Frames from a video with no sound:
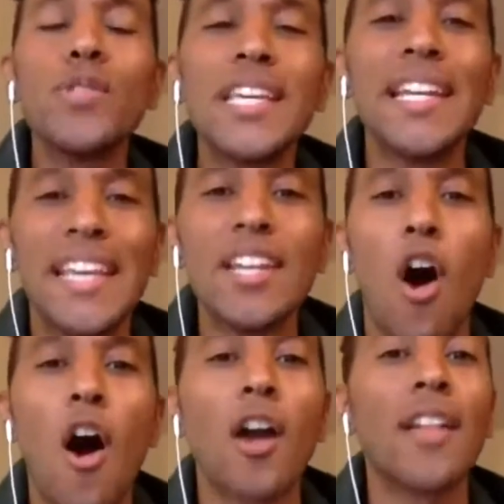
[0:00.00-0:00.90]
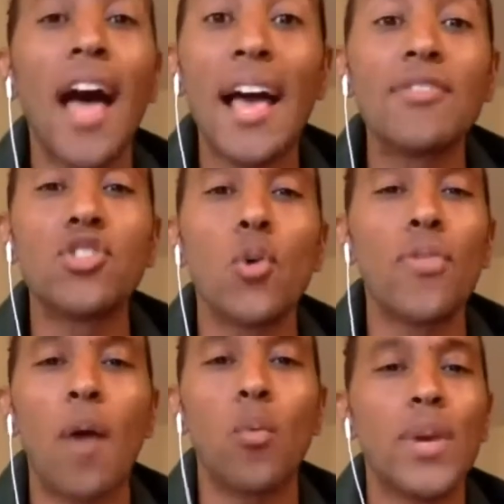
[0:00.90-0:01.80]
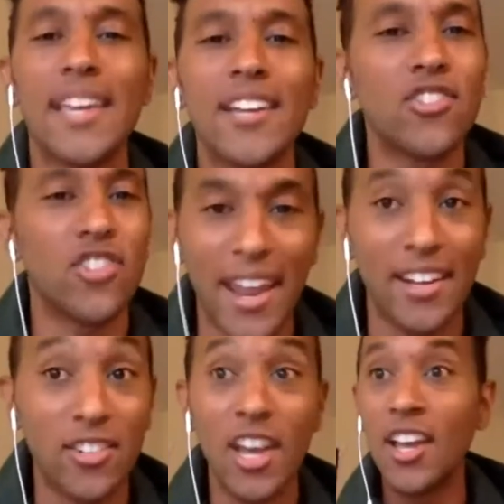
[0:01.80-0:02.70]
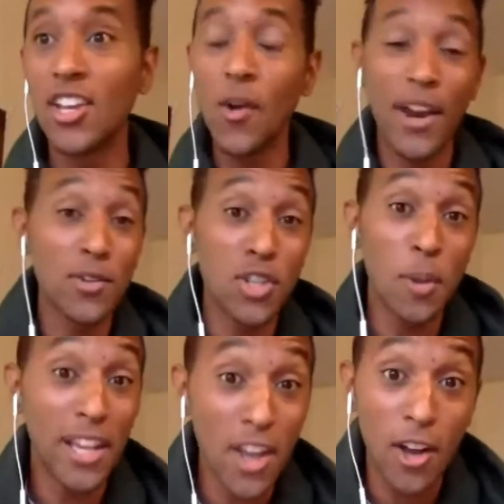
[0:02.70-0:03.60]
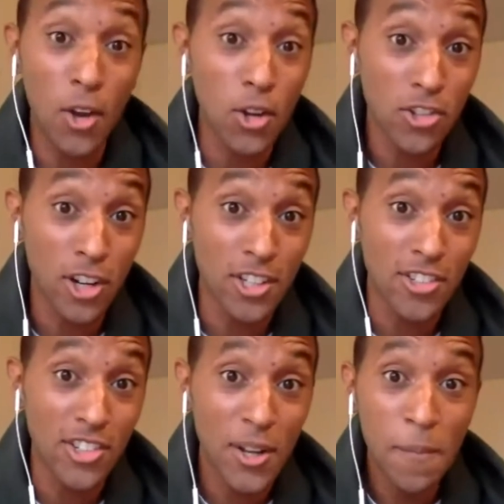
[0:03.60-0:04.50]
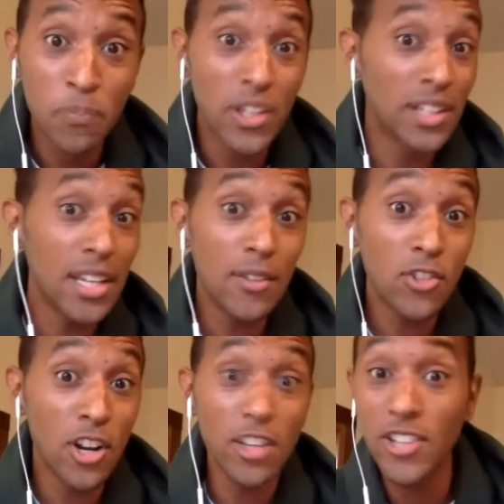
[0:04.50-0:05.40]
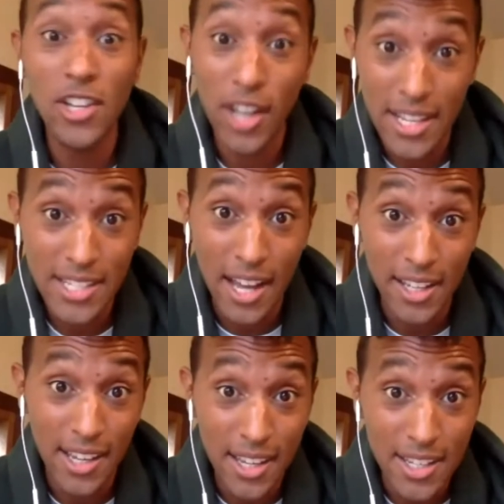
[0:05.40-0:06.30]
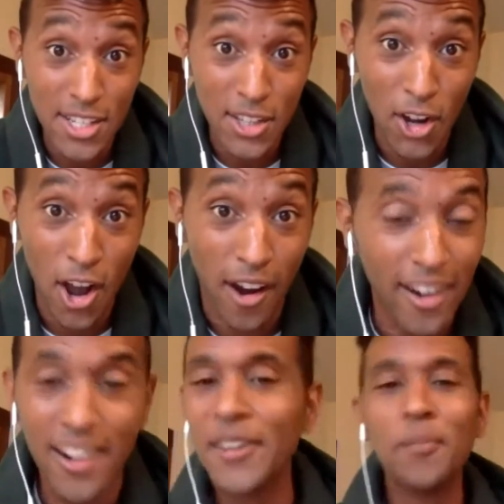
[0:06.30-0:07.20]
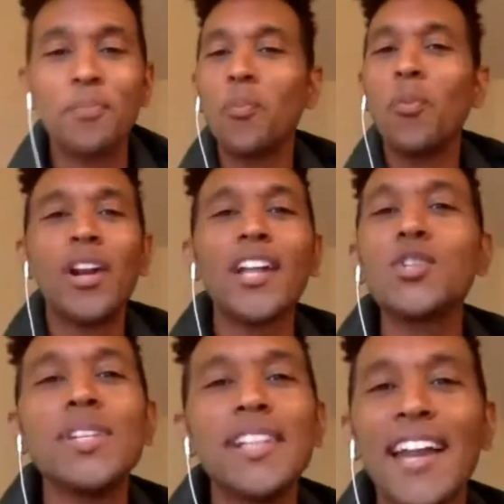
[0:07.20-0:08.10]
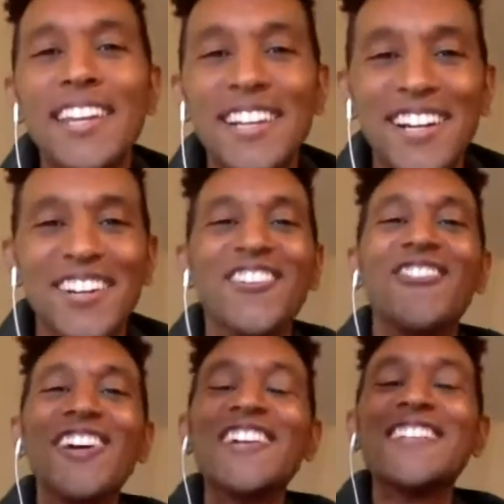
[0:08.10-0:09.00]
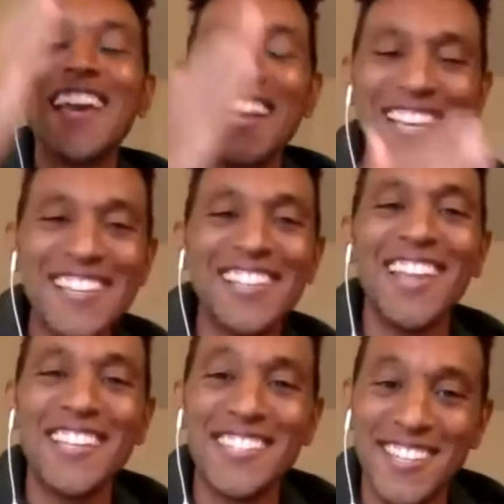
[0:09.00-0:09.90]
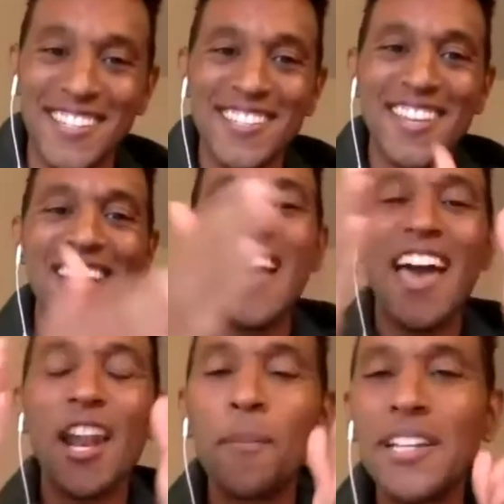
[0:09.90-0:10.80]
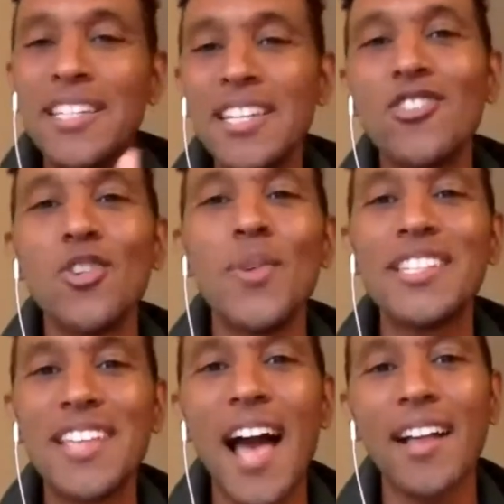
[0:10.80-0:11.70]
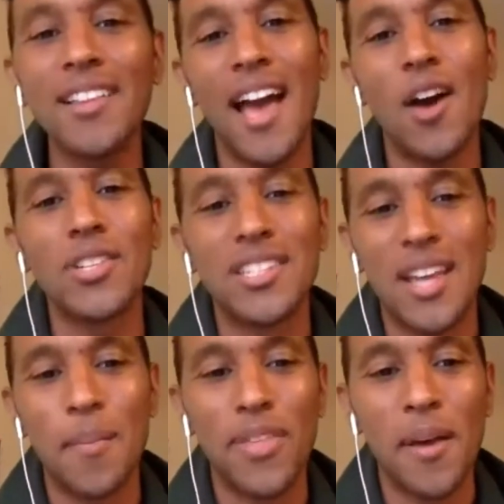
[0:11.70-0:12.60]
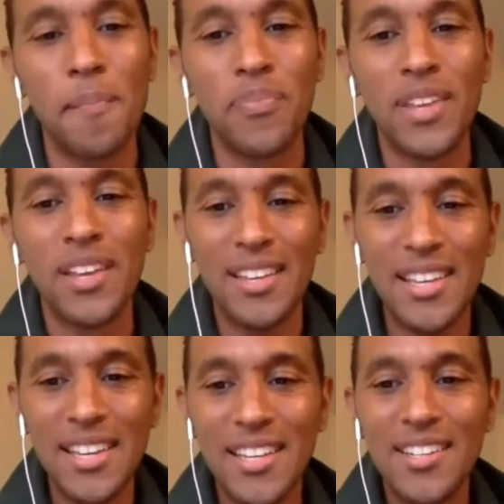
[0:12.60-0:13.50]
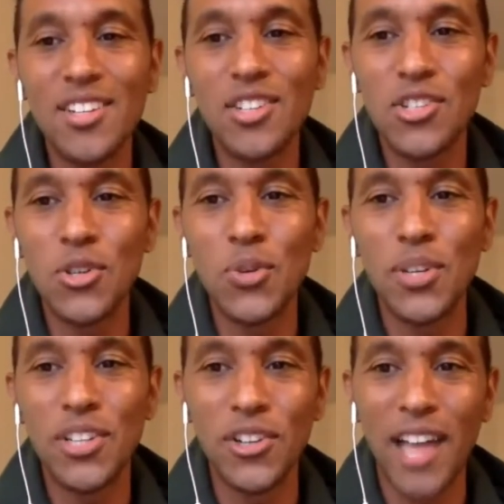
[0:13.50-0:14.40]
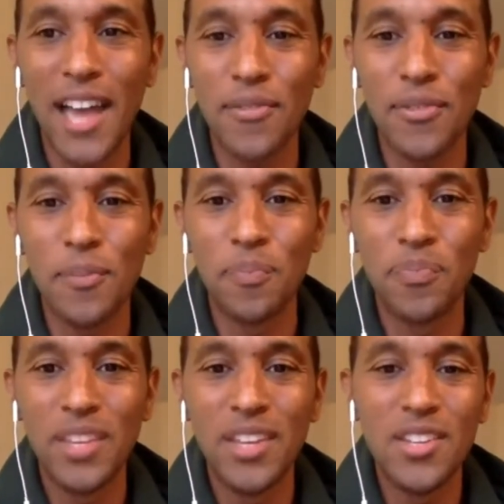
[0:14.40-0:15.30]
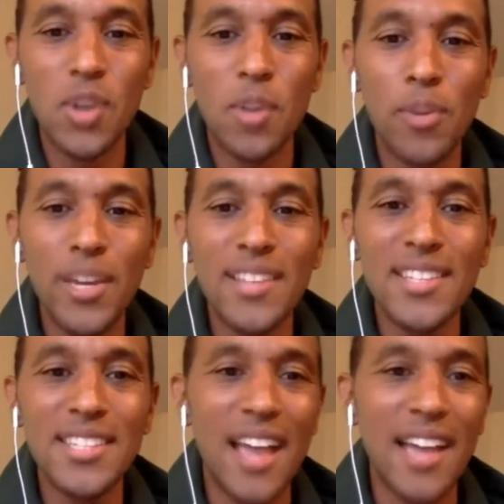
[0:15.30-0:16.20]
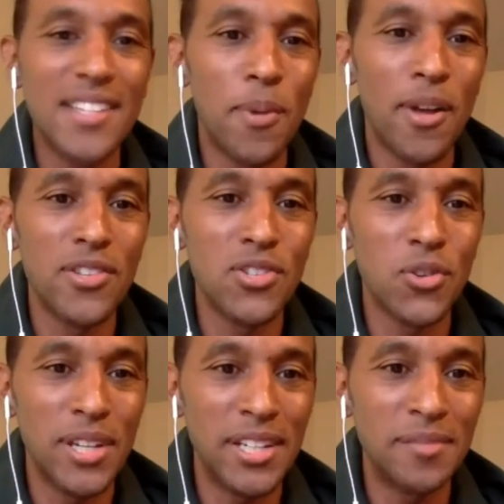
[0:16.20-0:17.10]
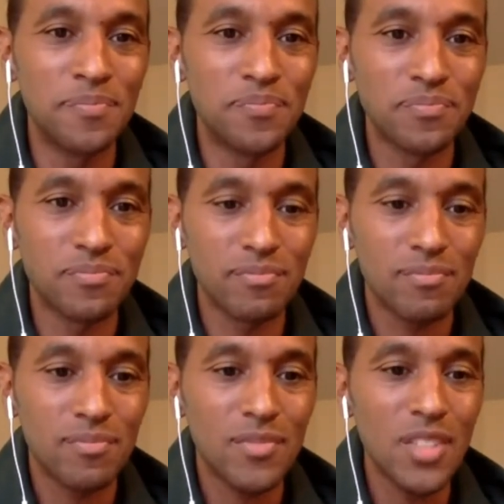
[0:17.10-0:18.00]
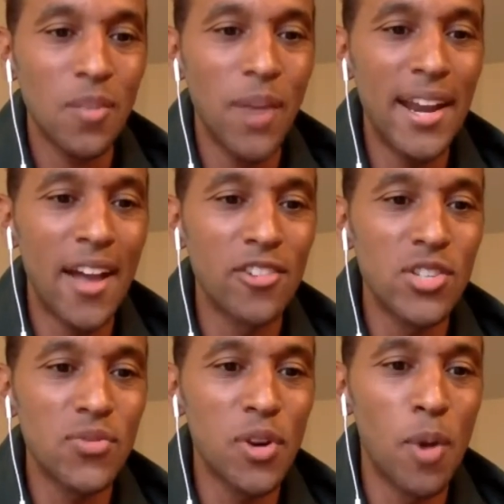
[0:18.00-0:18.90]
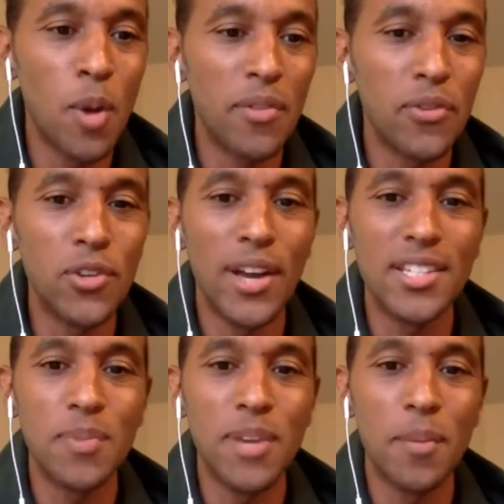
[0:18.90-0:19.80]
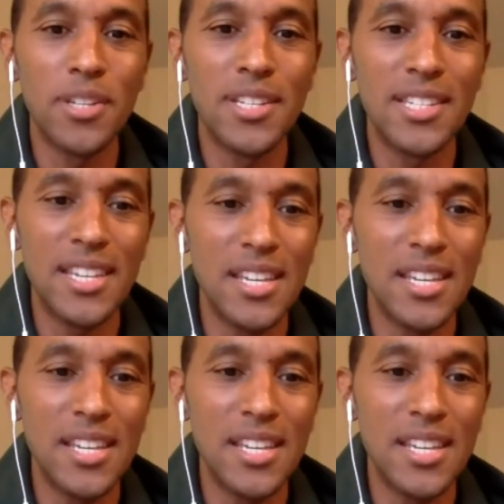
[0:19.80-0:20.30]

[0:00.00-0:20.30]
it in our lives so that we can change? I know so many of y'all go to church, leave church, and then you're cussing out your kids in the car. We're not doing that here. We're taking the lessons, and I'm going to teach you exactly how to step them into your life. So I'm bringing the slides up on the screen right now, just for a moment, for you guys to be able to see